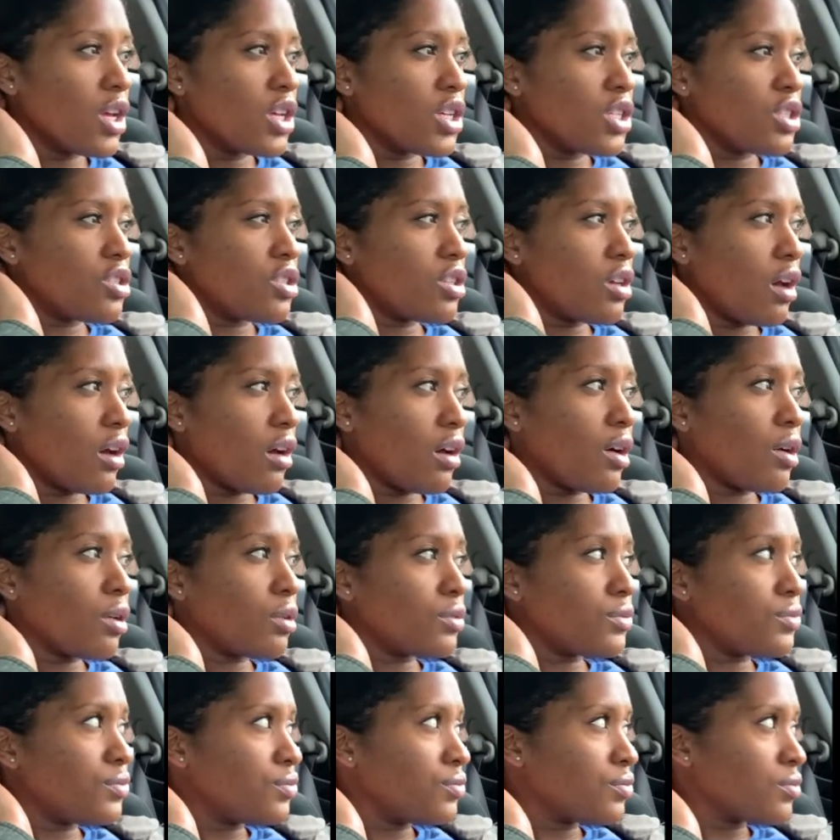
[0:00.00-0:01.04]

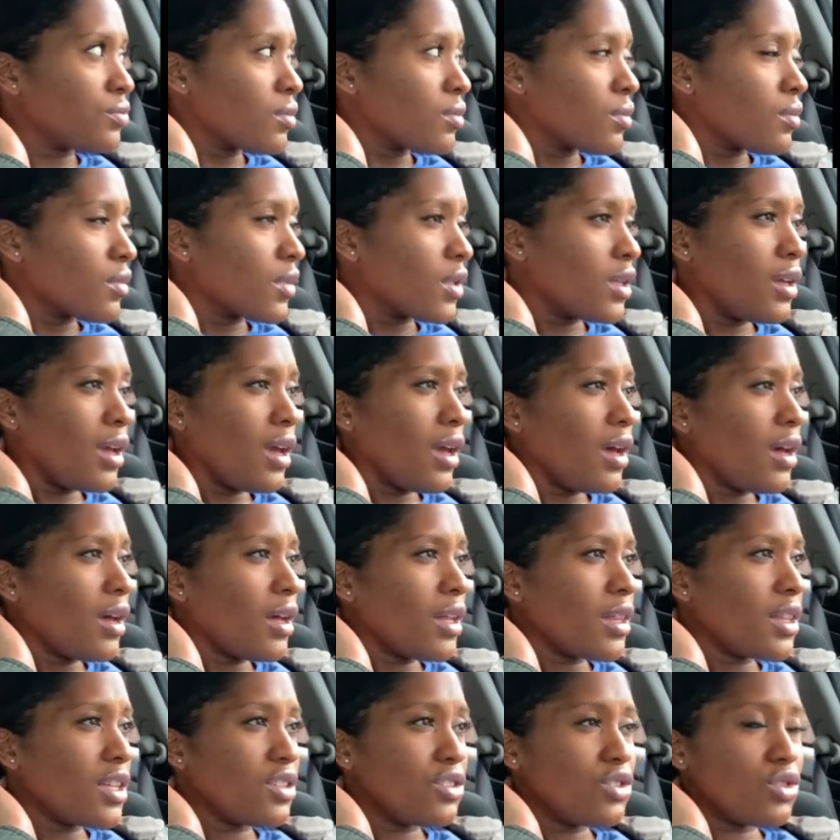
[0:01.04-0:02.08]
So yeah,
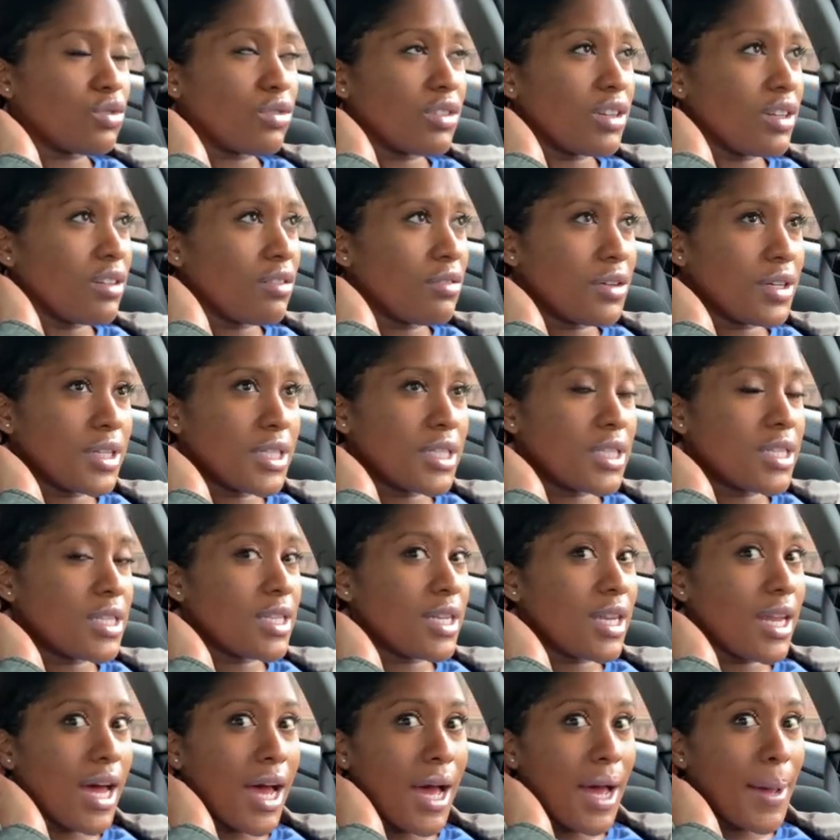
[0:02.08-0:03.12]
the drink was
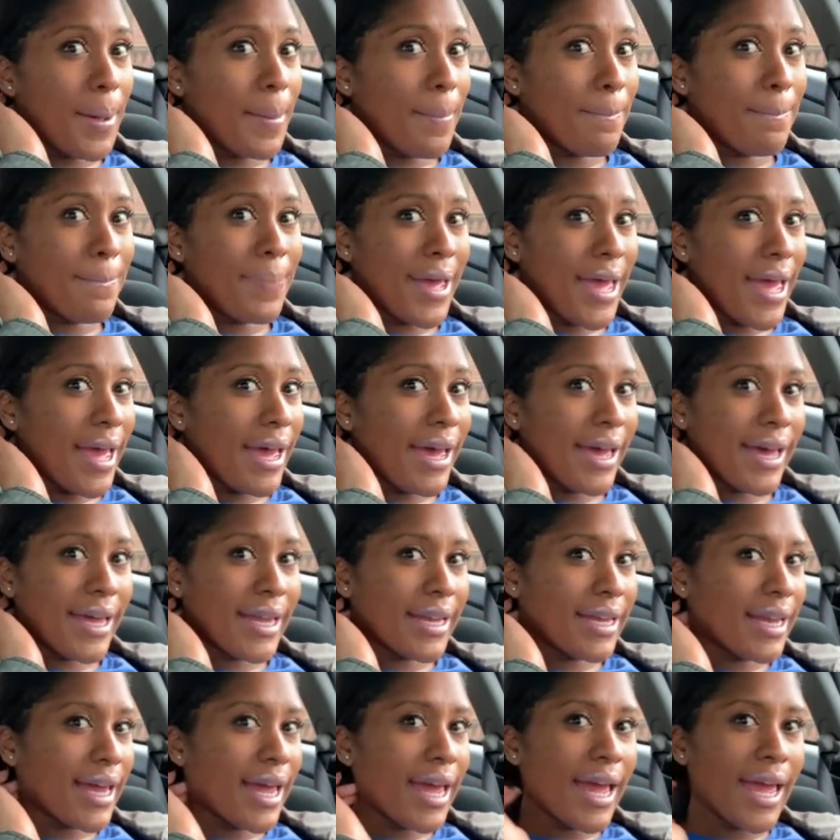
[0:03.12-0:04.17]
not
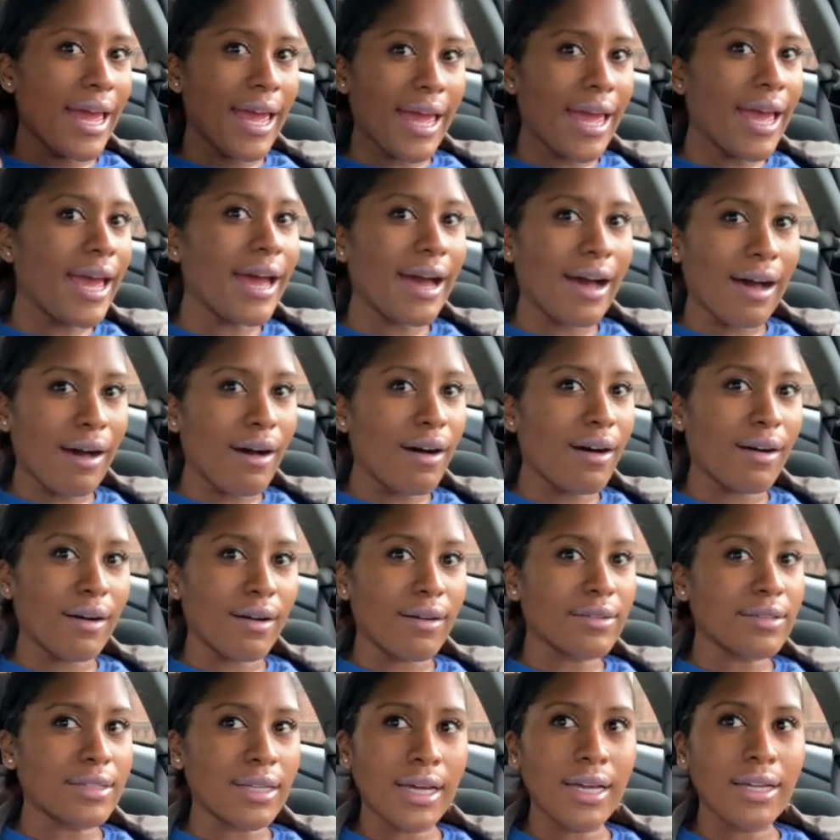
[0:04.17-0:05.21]
bad at
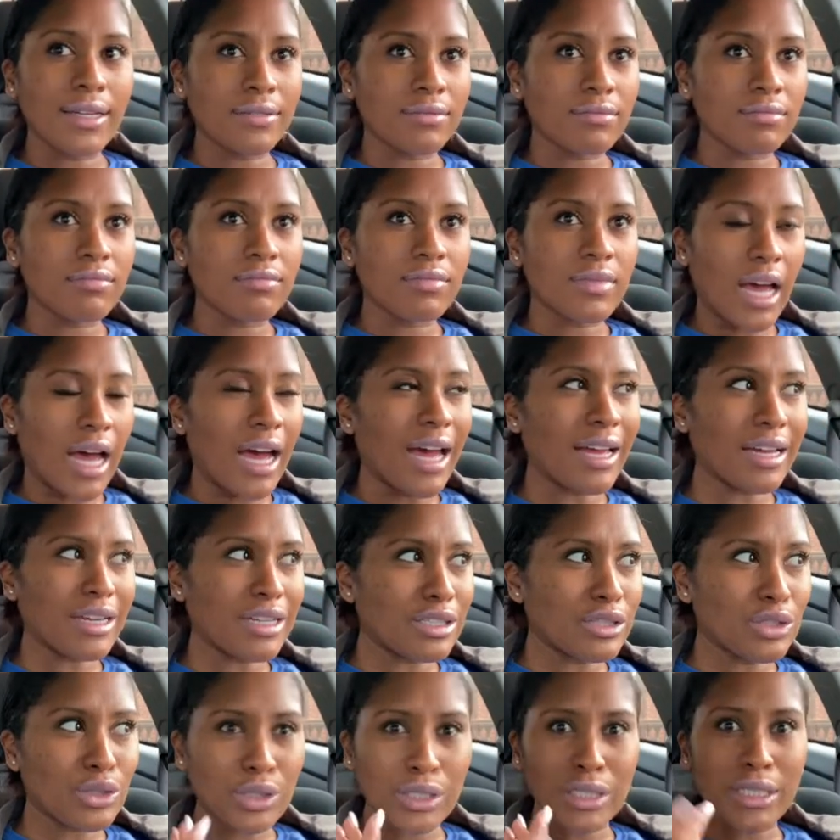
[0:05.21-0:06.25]
all. Like I
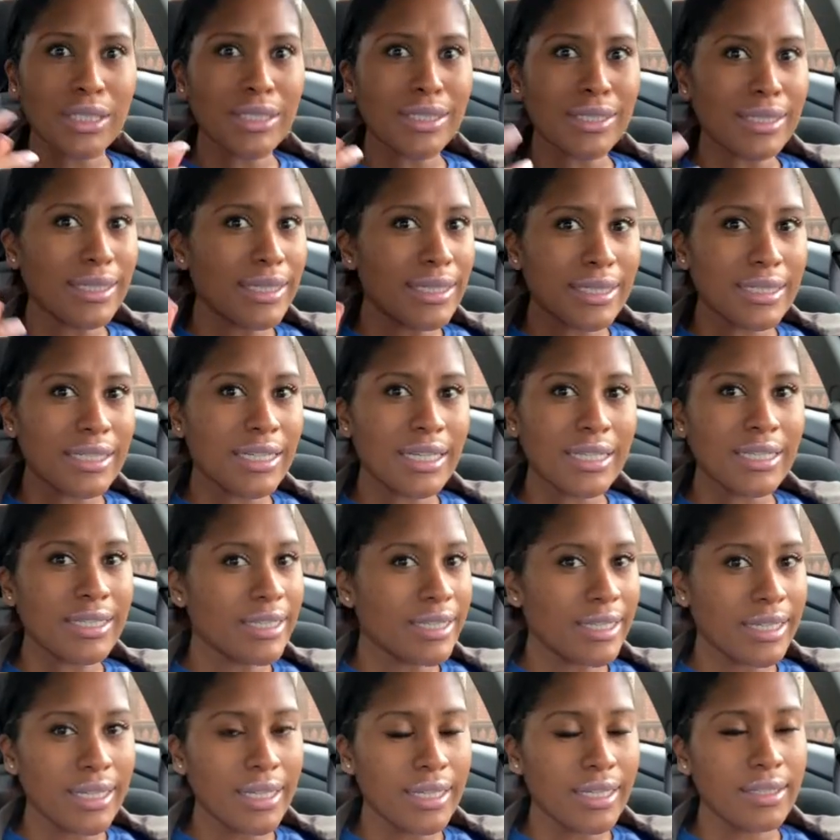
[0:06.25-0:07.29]
could drink it again, again,
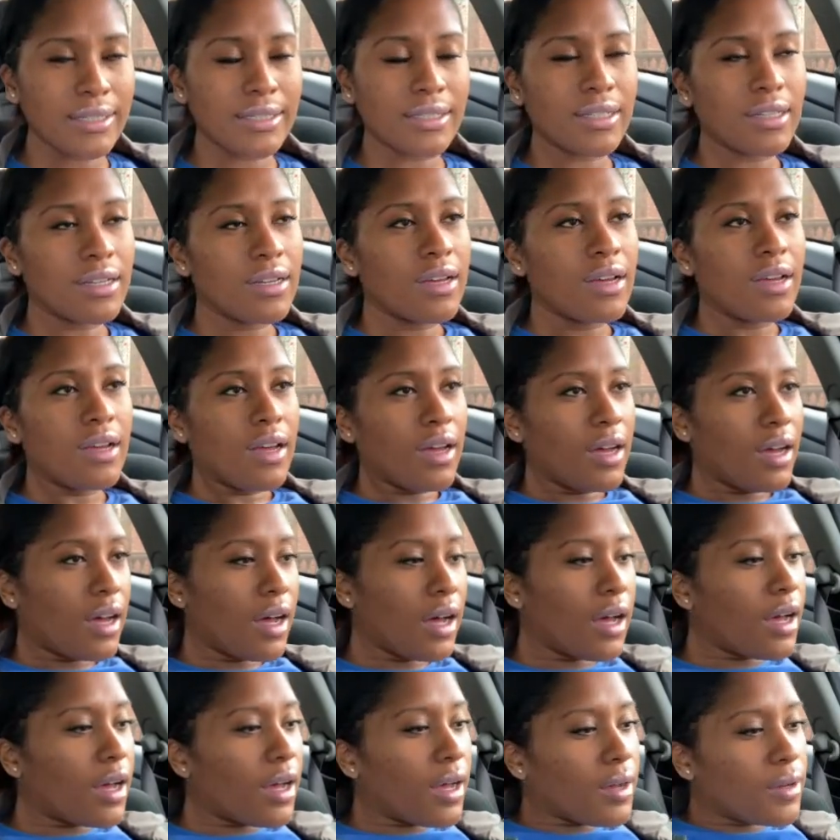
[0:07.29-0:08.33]
and
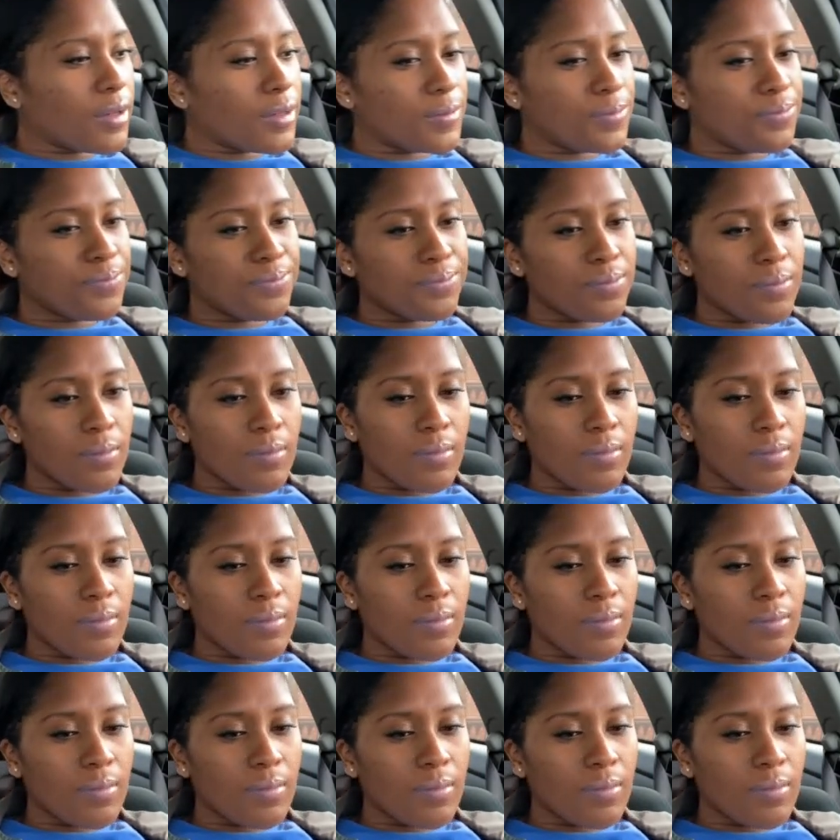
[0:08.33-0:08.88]
again.